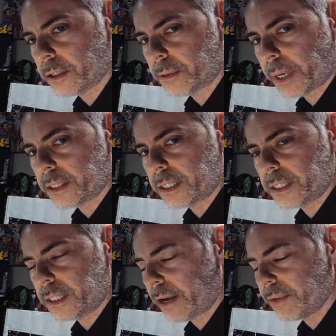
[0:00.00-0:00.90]
It's about
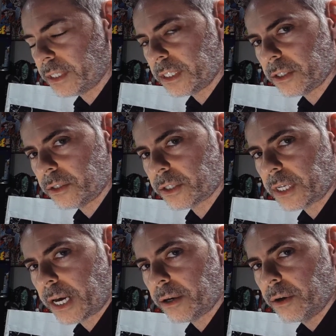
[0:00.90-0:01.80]
7 years
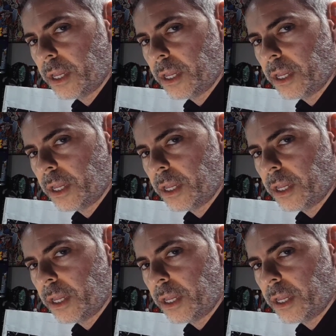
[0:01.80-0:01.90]
now,